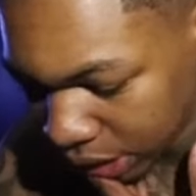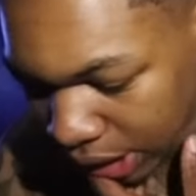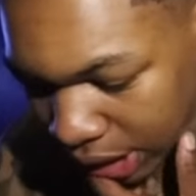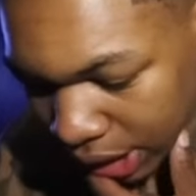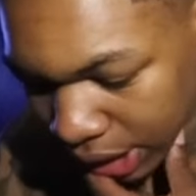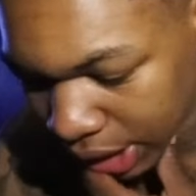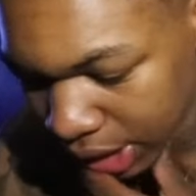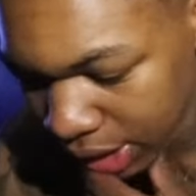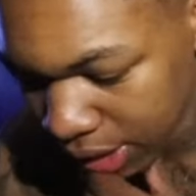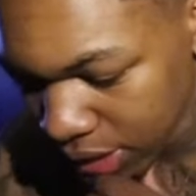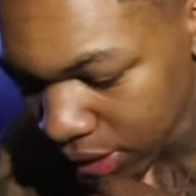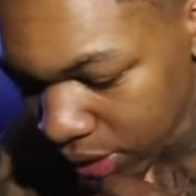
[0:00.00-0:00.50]
I
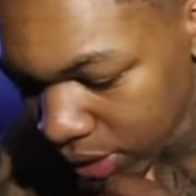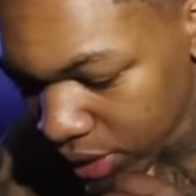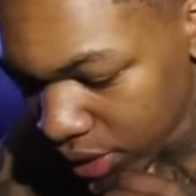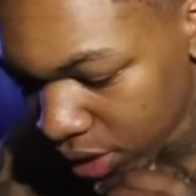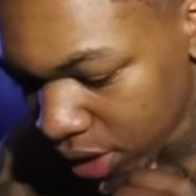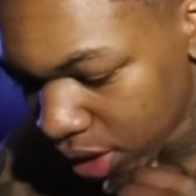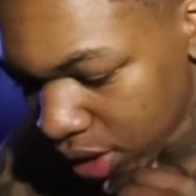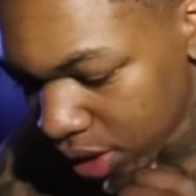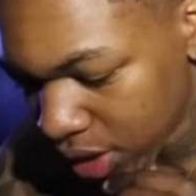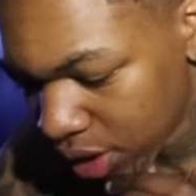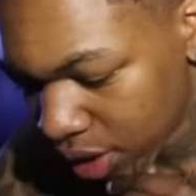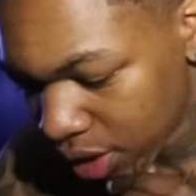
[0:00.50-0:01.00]
like it.
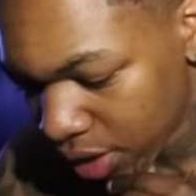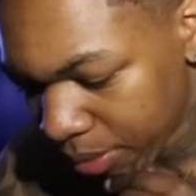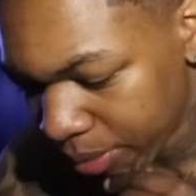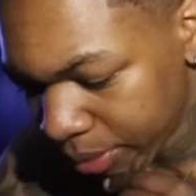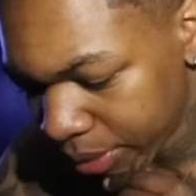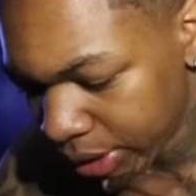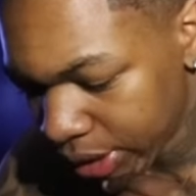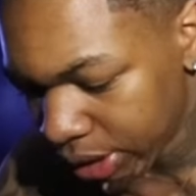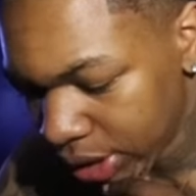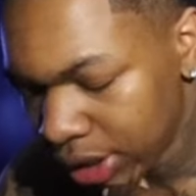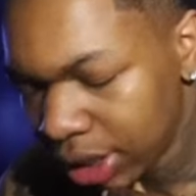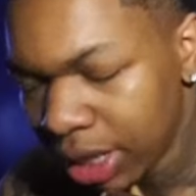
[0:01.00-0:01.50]
I'm
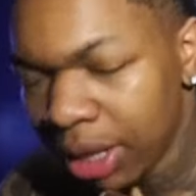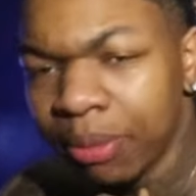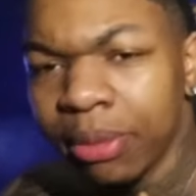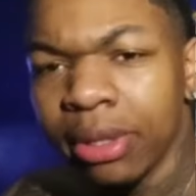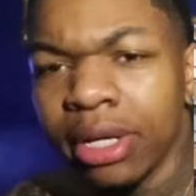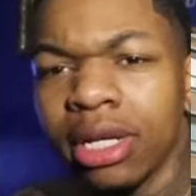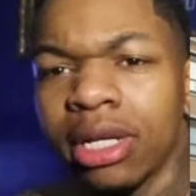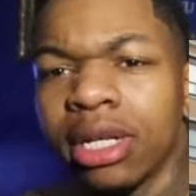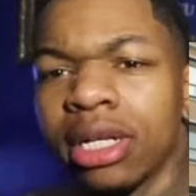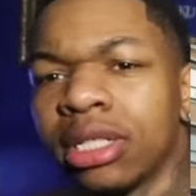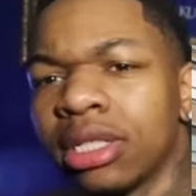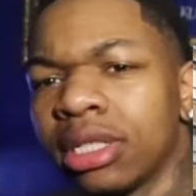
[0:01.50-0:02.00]
gonna give it
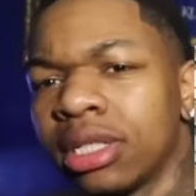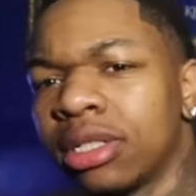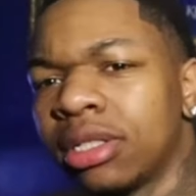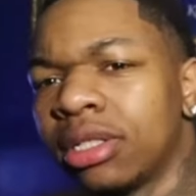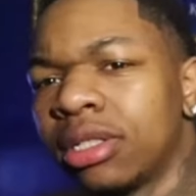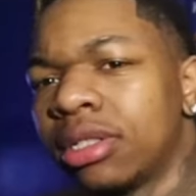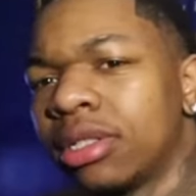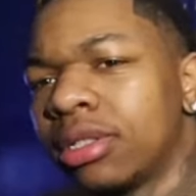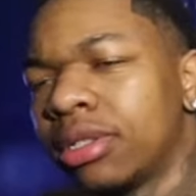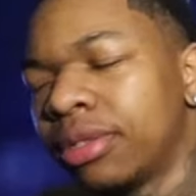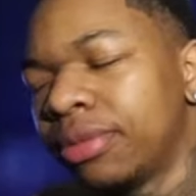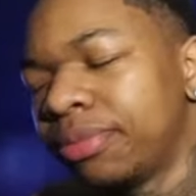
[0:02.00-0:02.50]
an
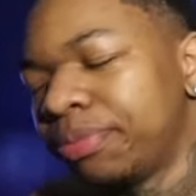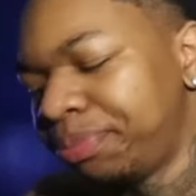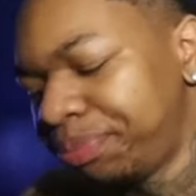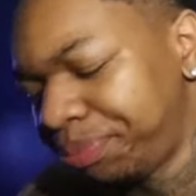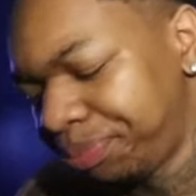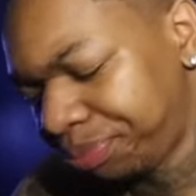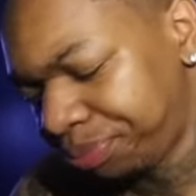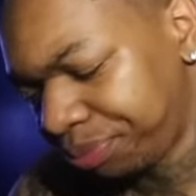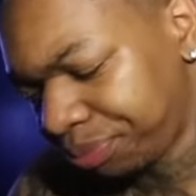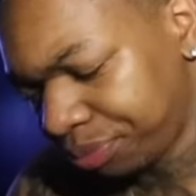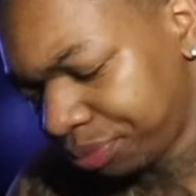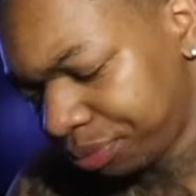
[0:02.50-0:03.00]

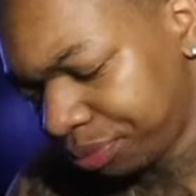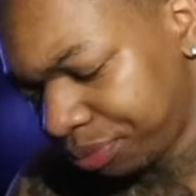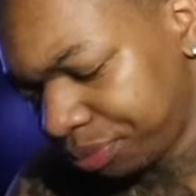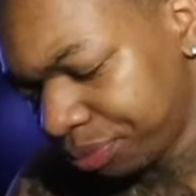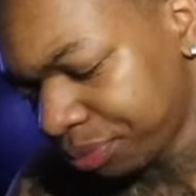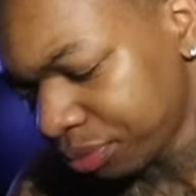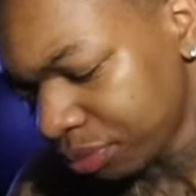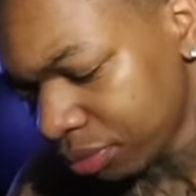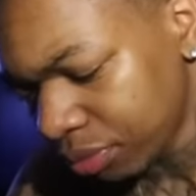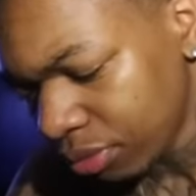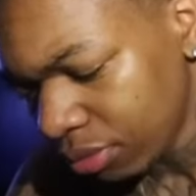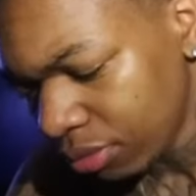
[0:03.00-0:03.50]

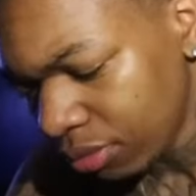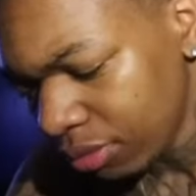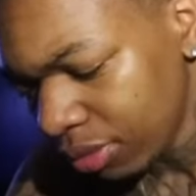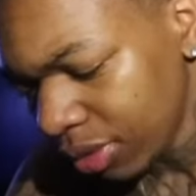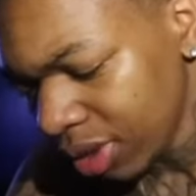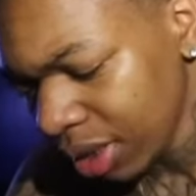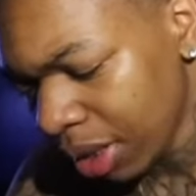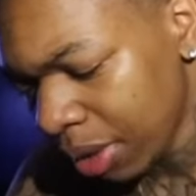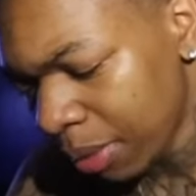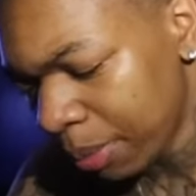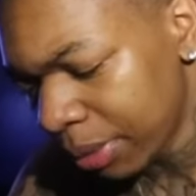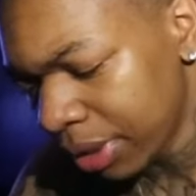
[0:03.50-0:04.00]

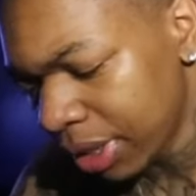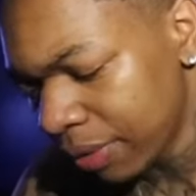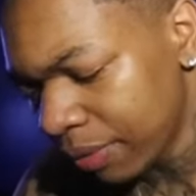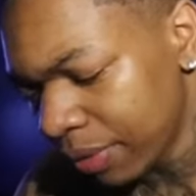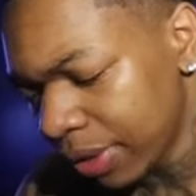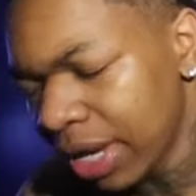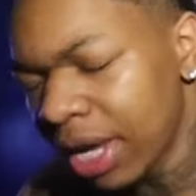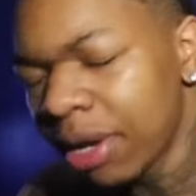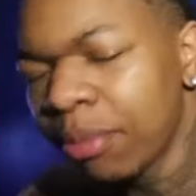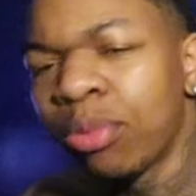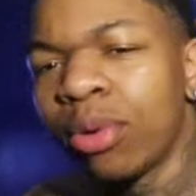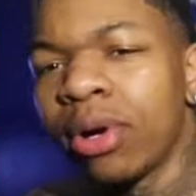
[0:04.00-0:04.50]

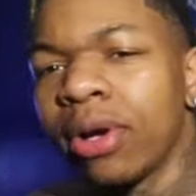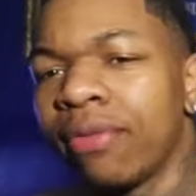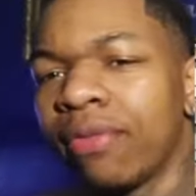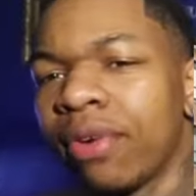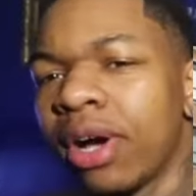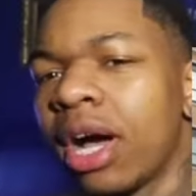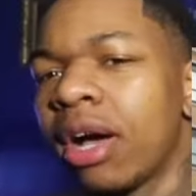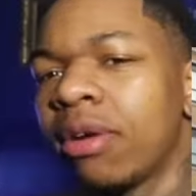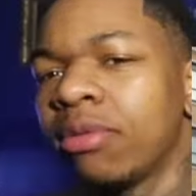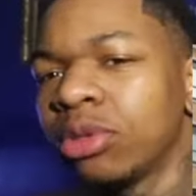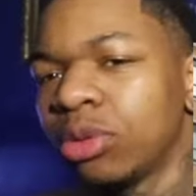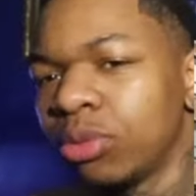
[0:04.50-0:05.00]

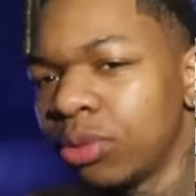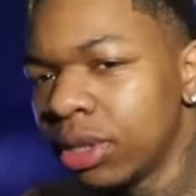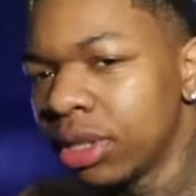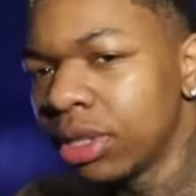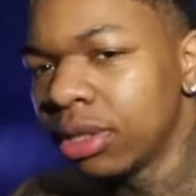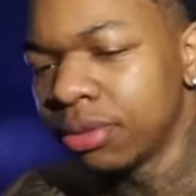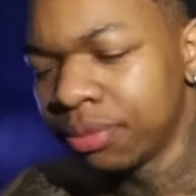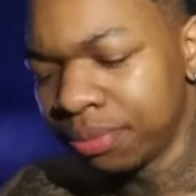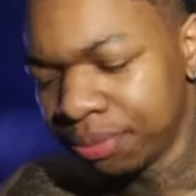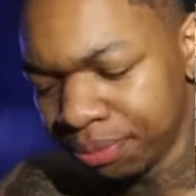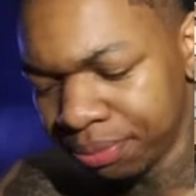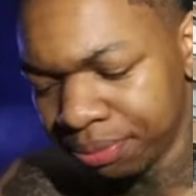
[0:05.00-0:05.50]
8.5 as
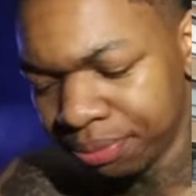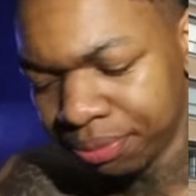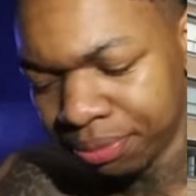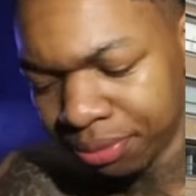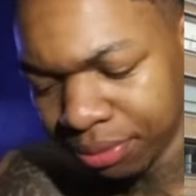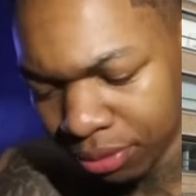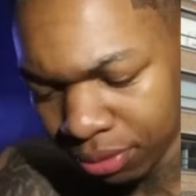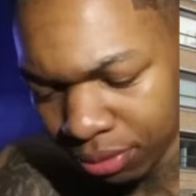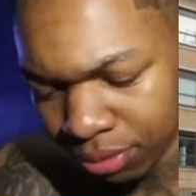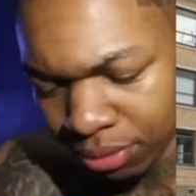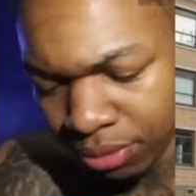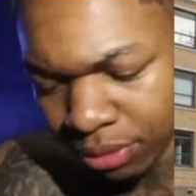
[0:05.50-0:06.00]
well.
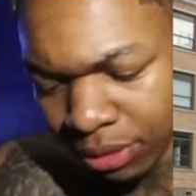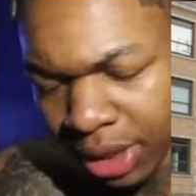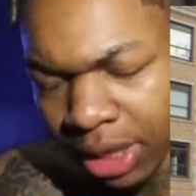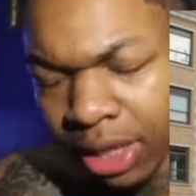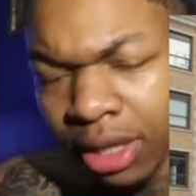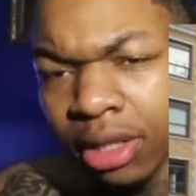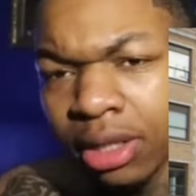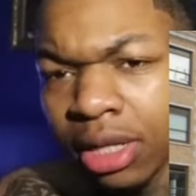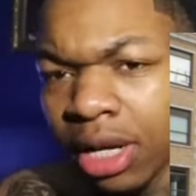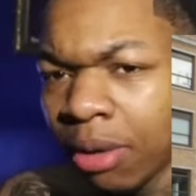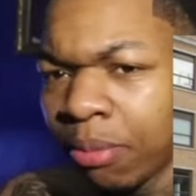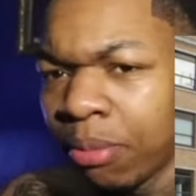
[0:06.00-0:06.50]

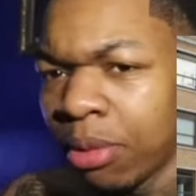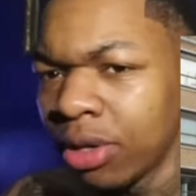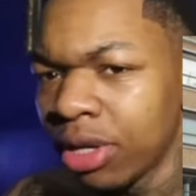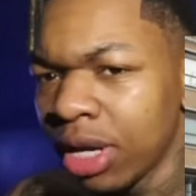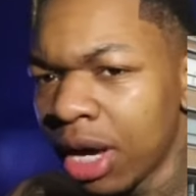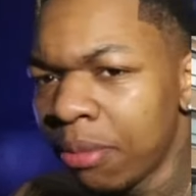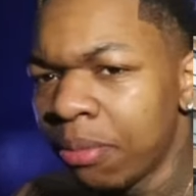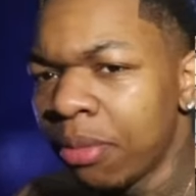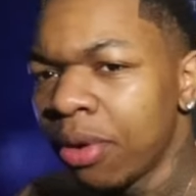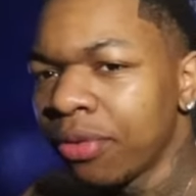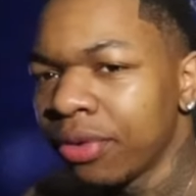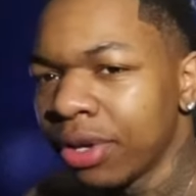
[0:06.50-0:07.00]
Yeah, y'all both
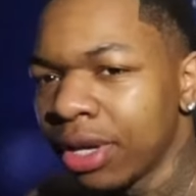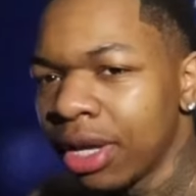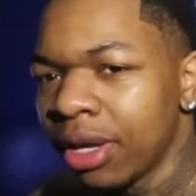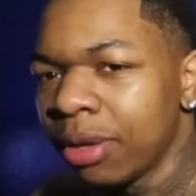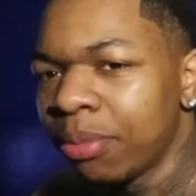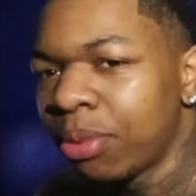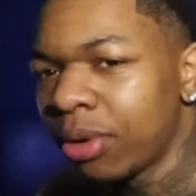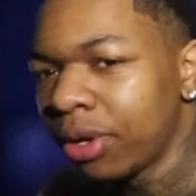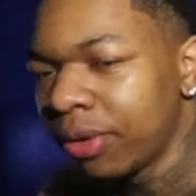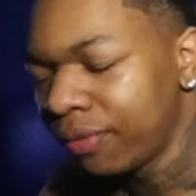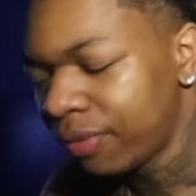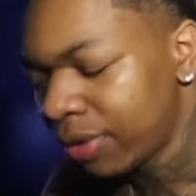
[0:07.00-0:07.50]
get
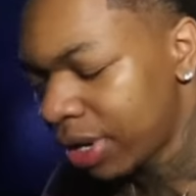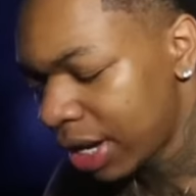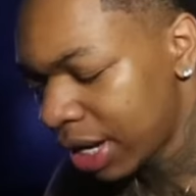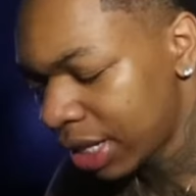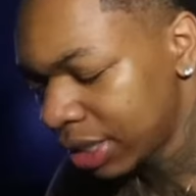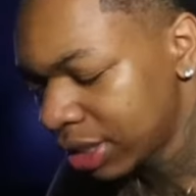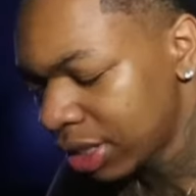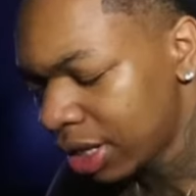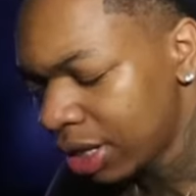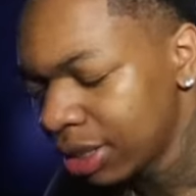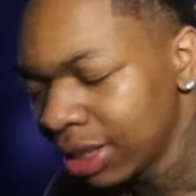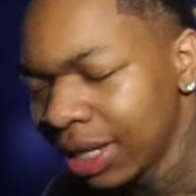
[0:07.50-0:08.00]

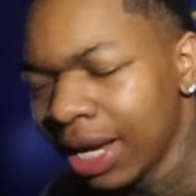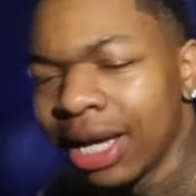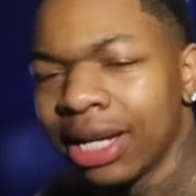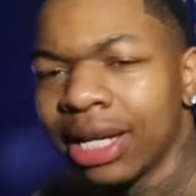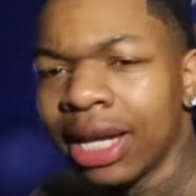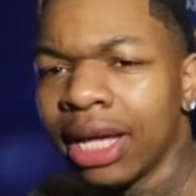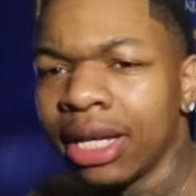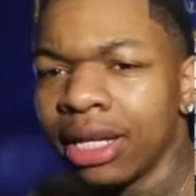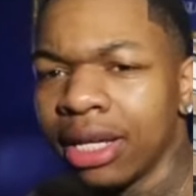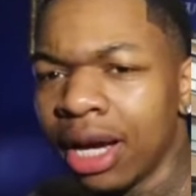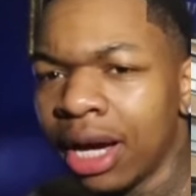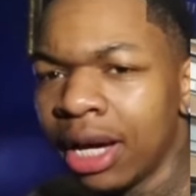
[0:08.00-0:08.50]
8.5.
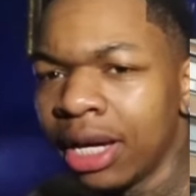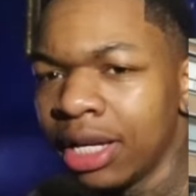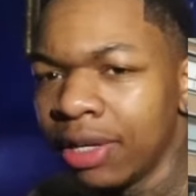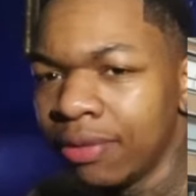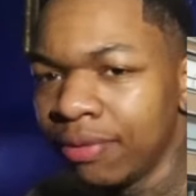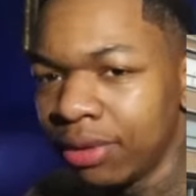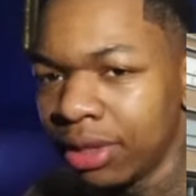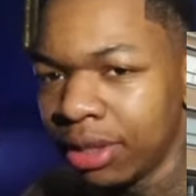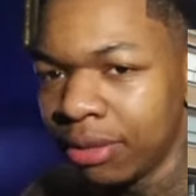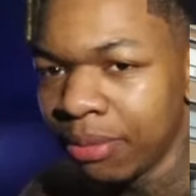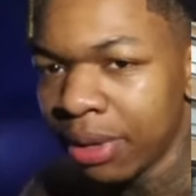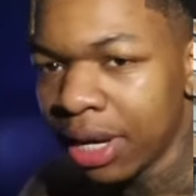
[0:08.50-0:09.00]
Y'all
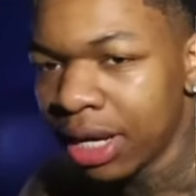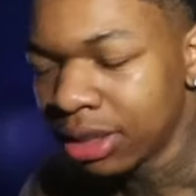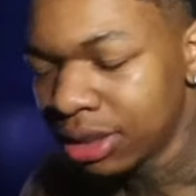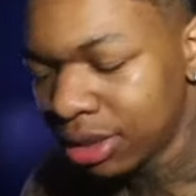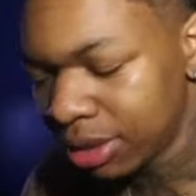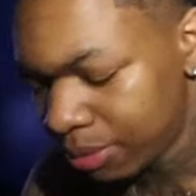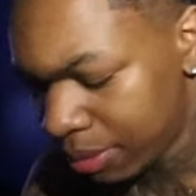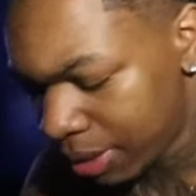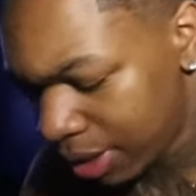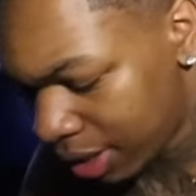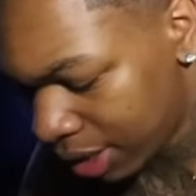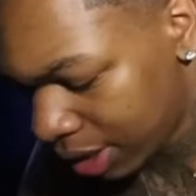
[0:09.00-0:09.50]
evenly matched
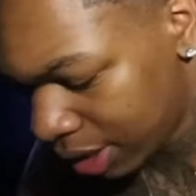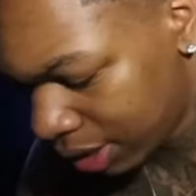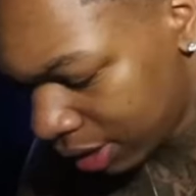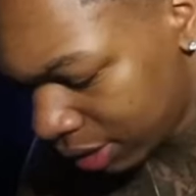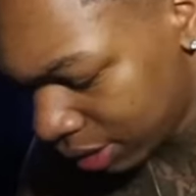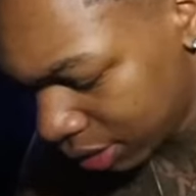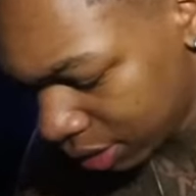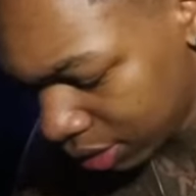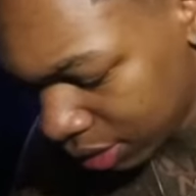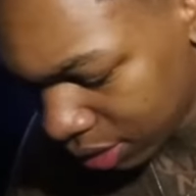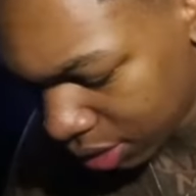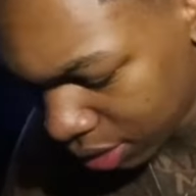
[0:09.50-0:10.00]
in my
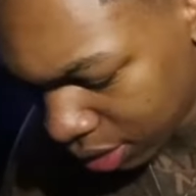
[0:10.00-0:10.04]
eyes.